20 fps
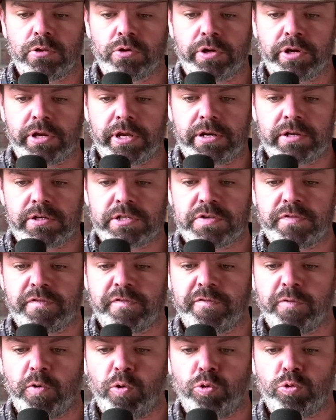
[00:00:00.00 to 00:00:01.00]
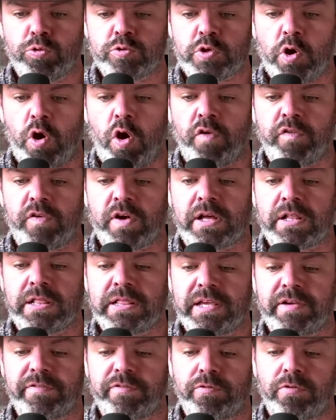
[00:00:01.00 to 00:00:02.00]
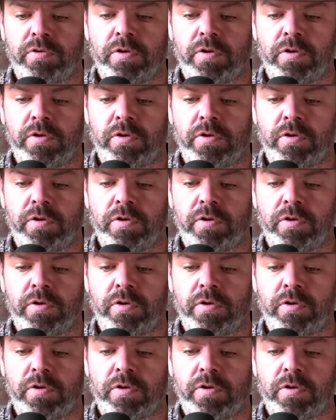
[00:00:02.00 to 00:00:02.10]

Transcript: Look at it, just falls off a cliff